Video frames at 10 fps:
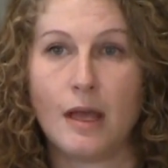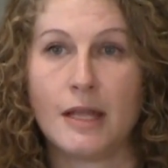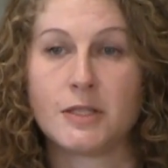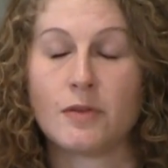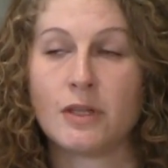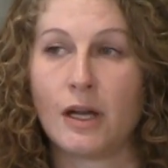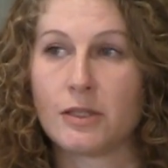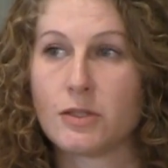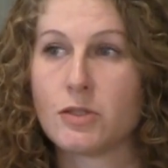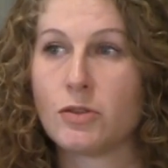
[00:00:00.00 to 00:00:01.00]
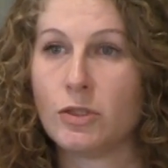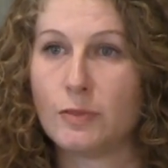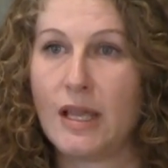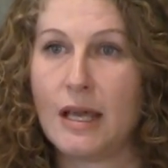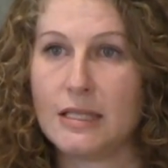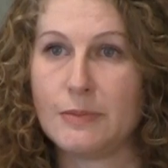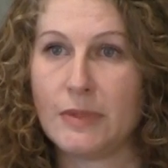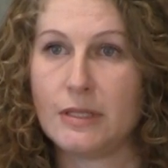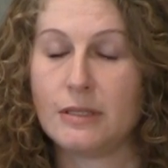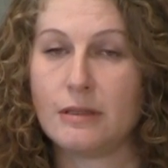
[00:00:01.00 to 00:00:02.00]
And so the doctors told my
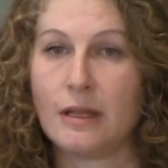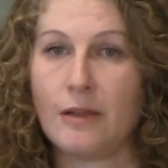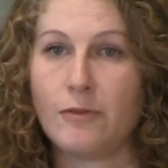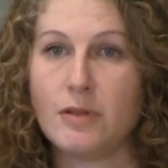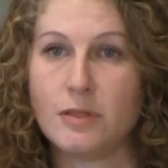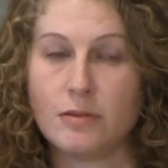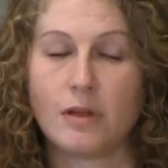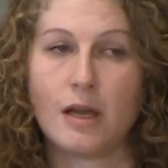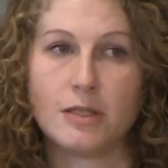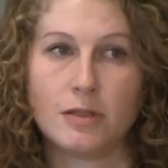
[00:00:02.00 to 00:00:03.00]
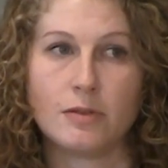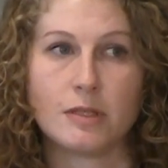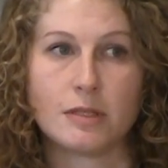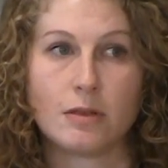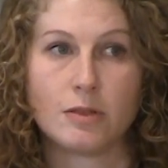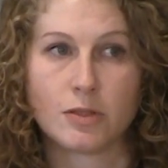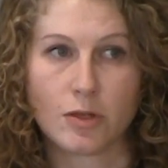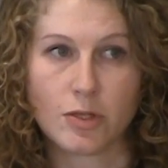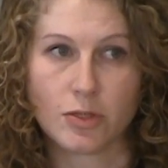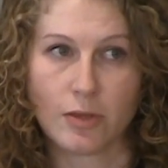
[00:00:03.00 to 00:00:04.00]
husband that if we do not do this
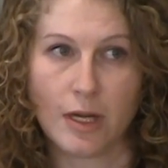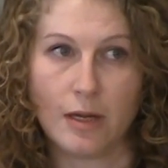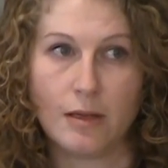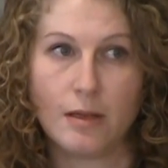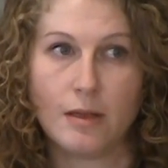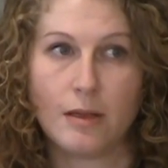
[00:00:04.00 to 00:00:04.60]
surgery